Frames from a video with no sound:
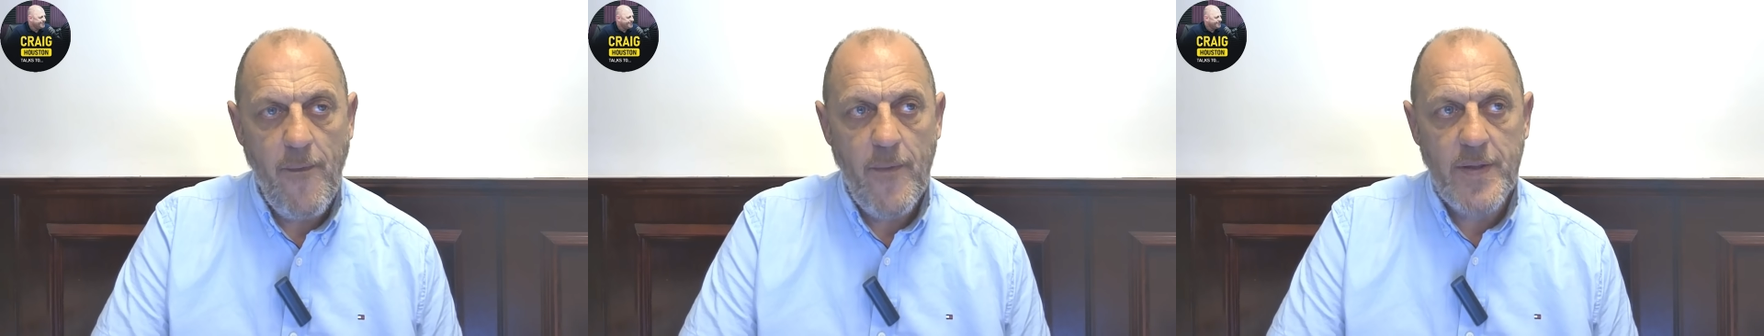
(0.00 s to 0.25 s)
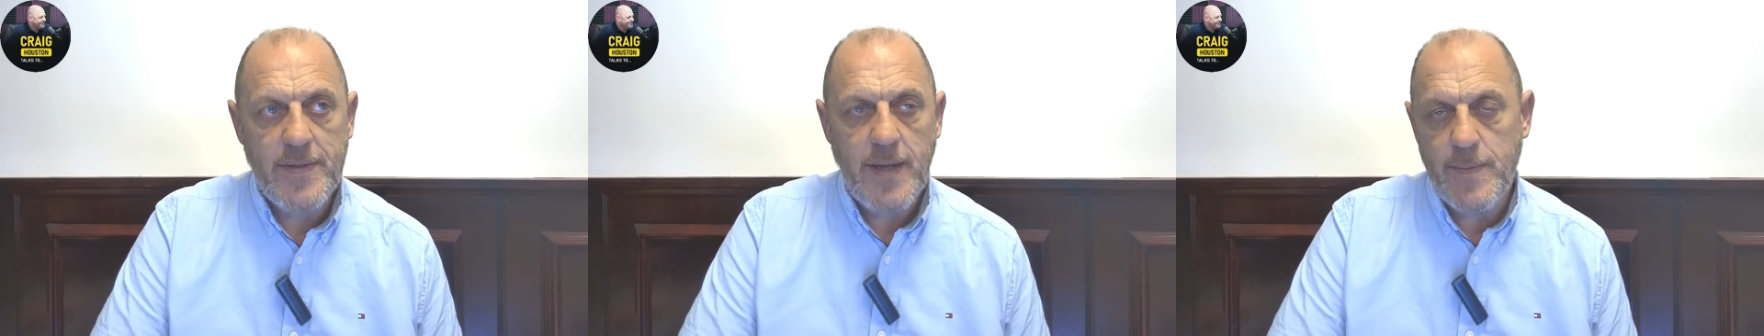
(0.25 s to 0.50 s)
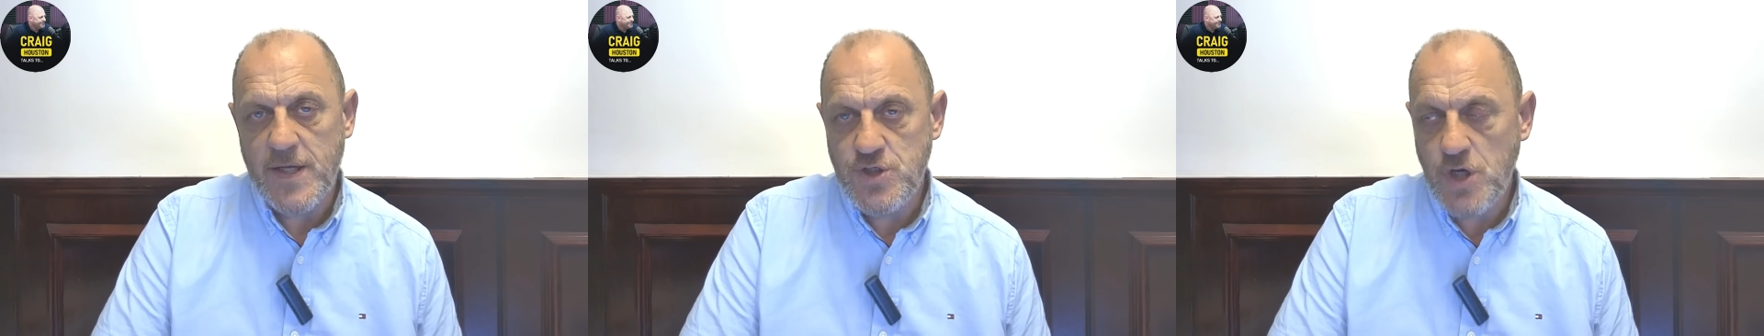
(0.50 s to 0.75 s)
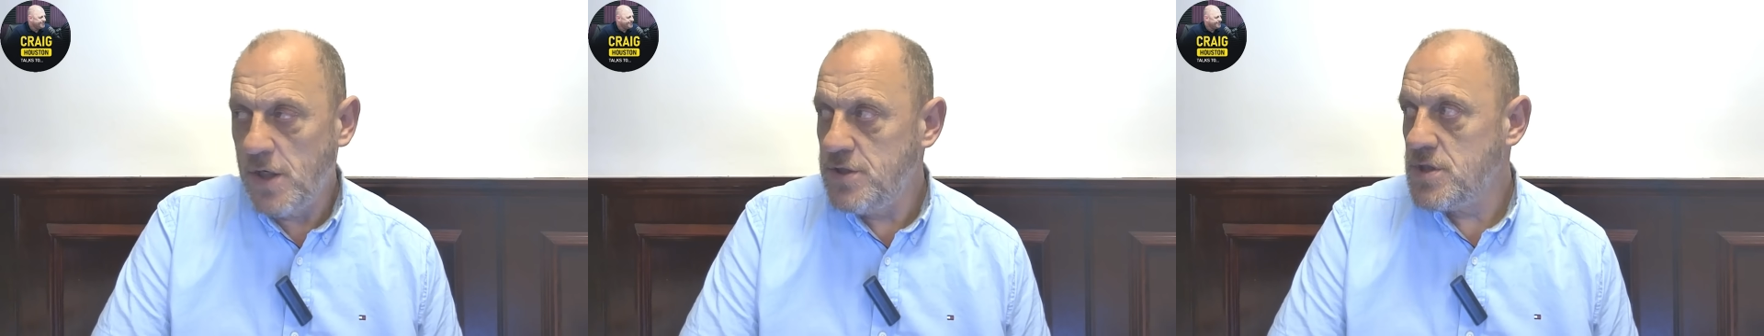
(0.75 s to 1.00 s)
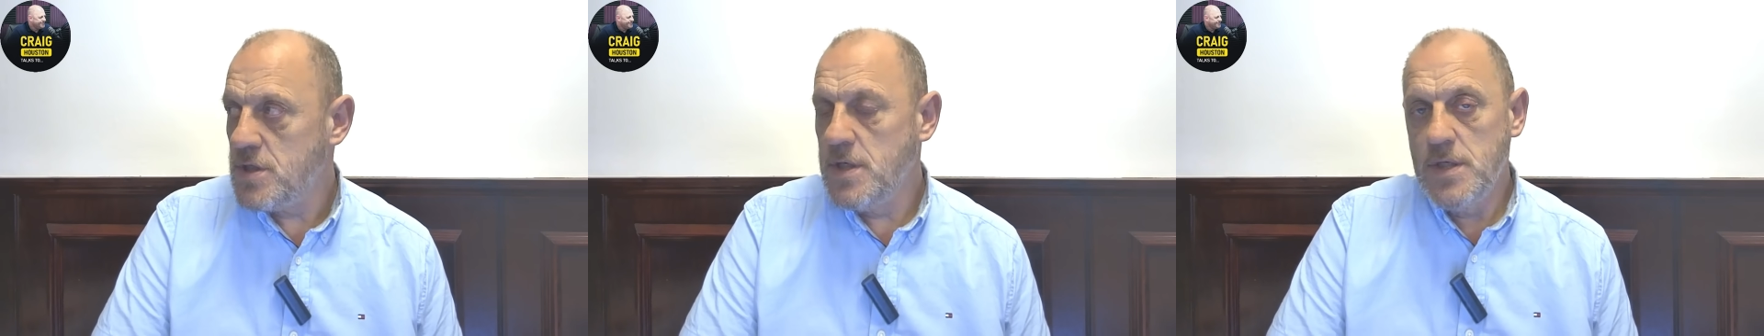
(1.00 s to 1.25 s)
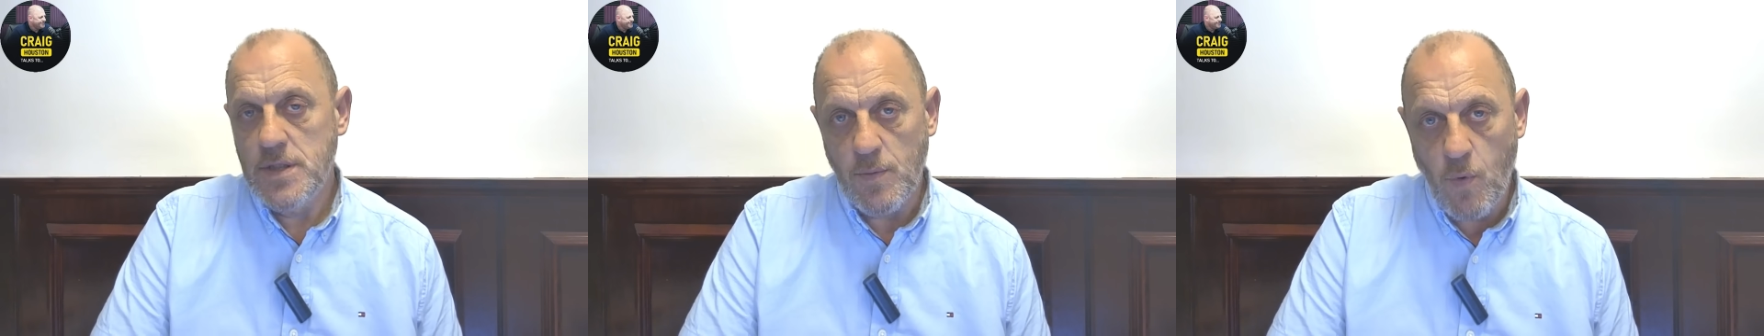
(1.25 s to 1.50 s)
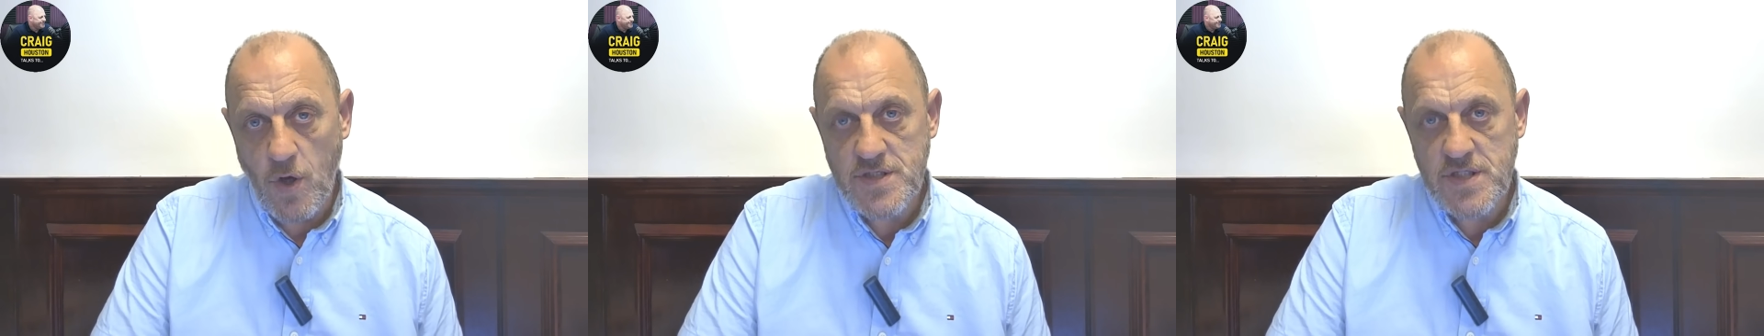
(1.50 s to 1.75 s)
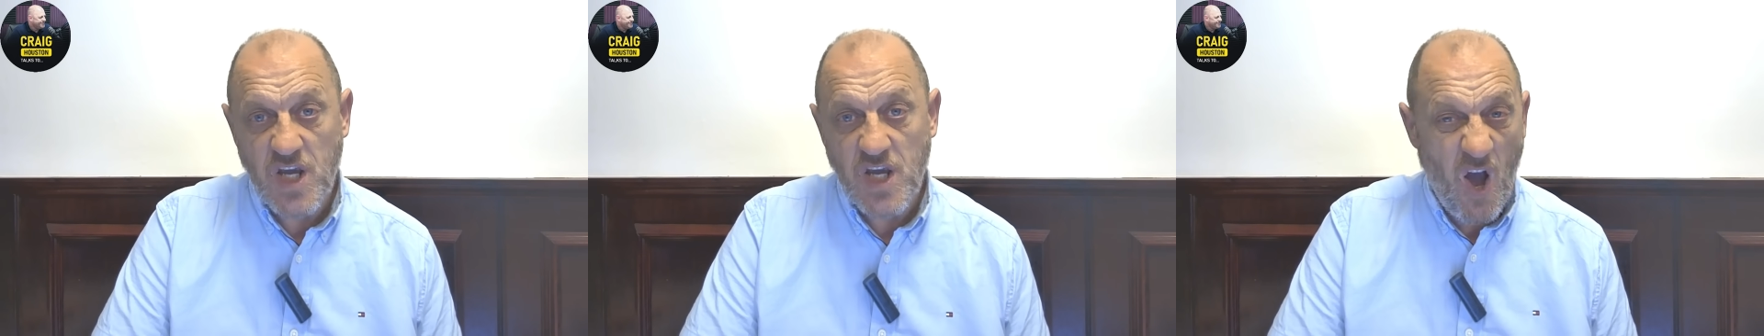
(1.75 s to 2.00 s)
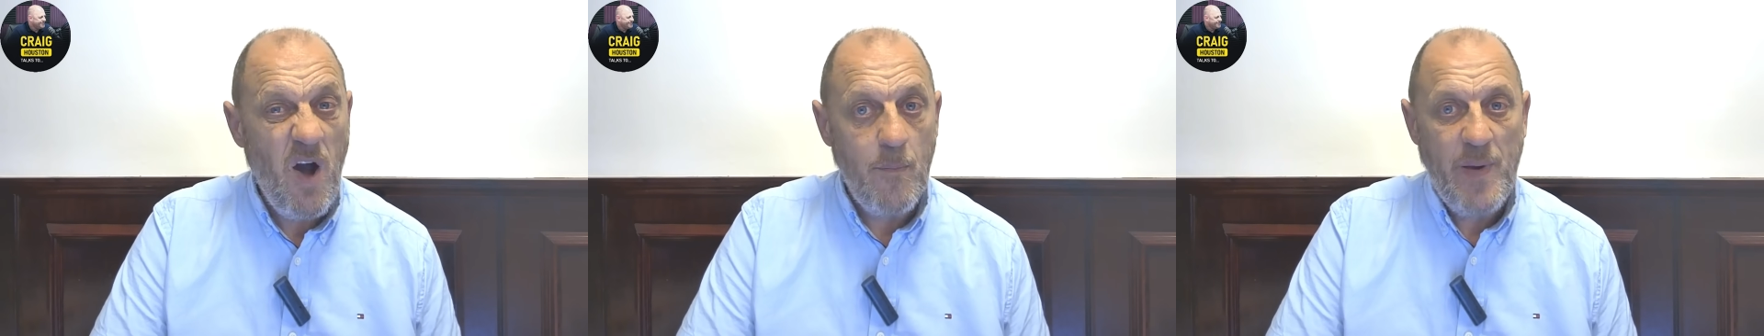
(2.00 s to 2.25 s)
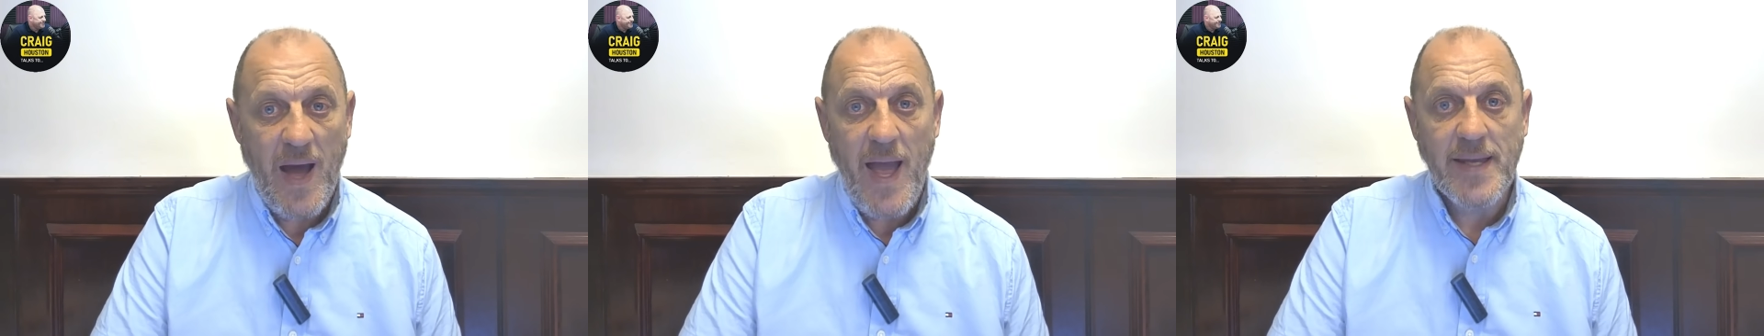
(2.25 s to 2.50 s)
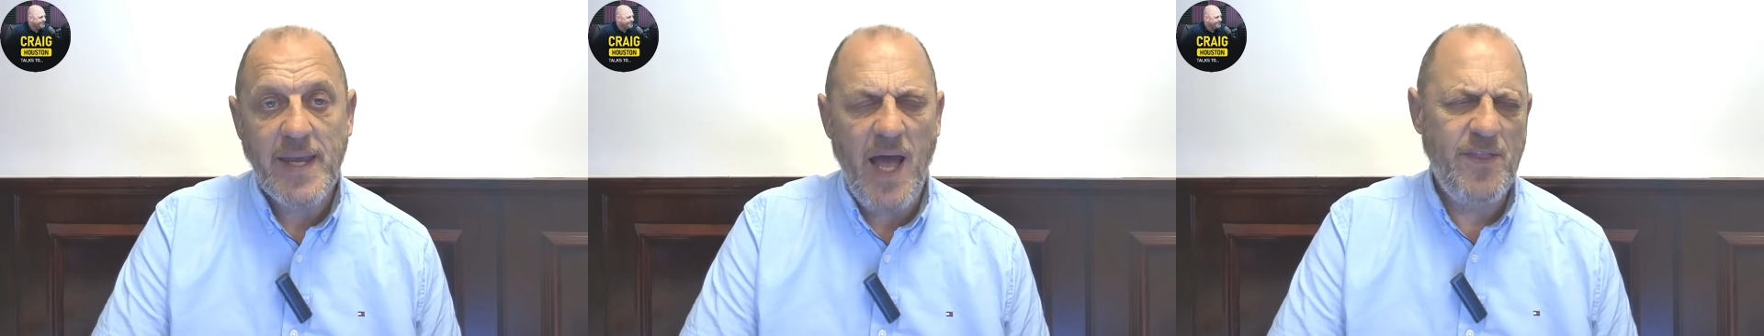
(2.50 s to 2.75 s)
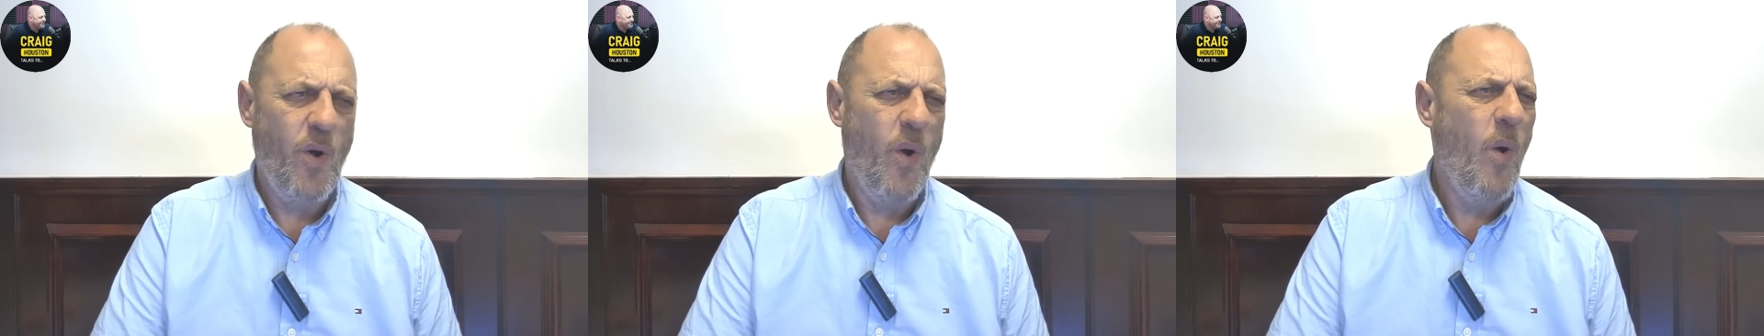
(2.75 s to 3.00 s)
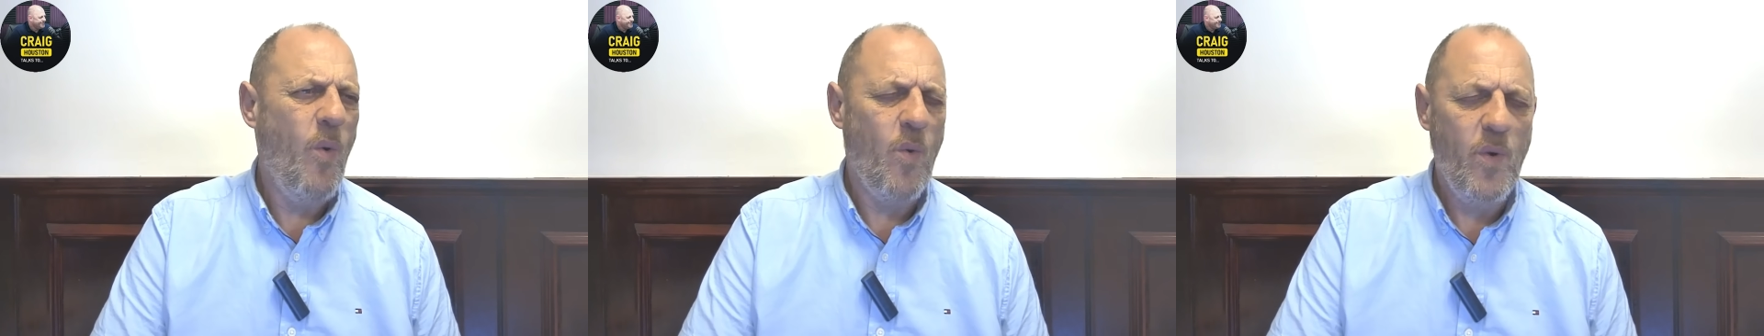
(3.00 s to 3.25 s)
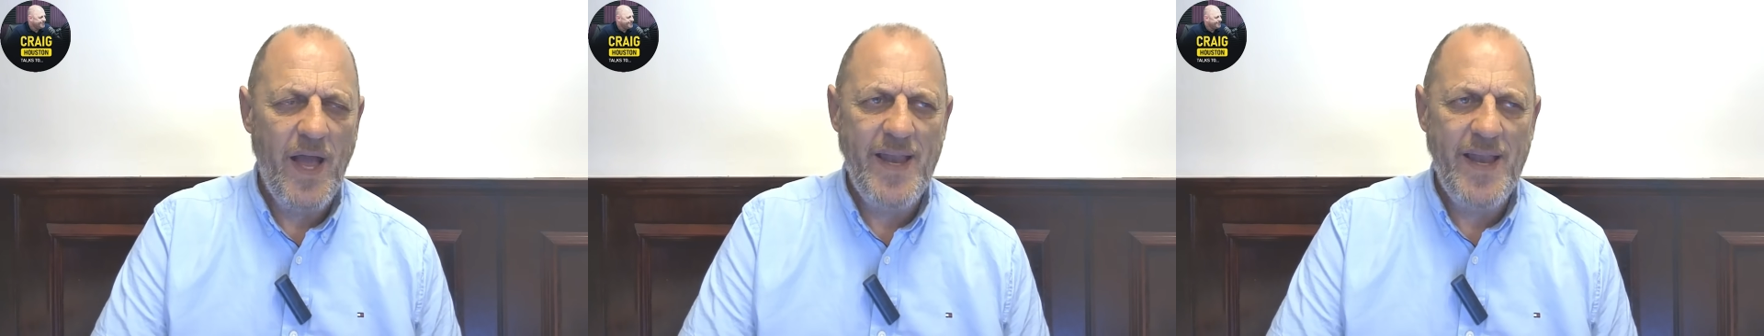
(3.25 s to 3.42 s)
the type of judge that wants to cut back at all